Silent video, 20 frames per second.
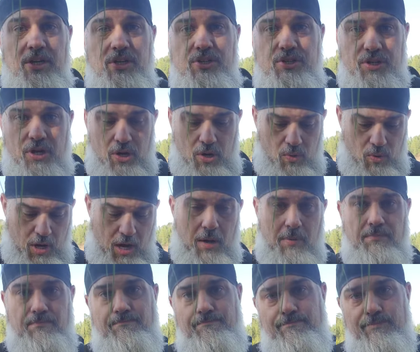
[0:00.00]
So,
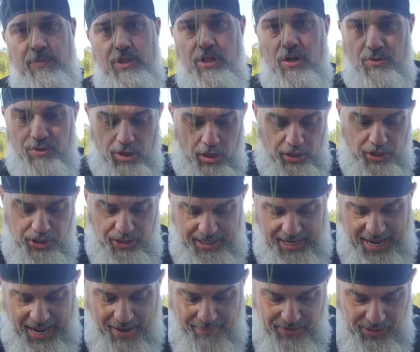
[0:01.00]
you know, it's good
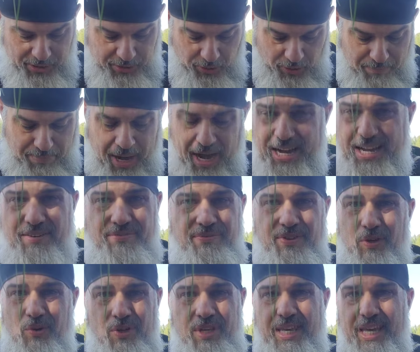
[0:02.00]
to have this little pocket
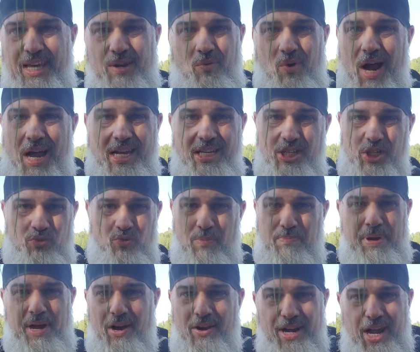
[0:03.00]
field kit where I can just
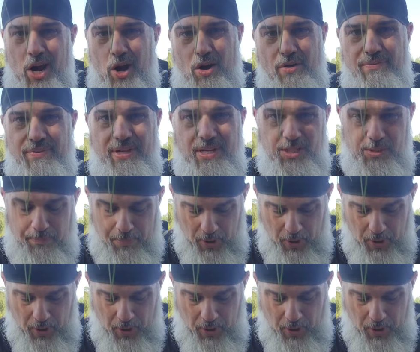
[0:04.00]
repair an arrow if it gets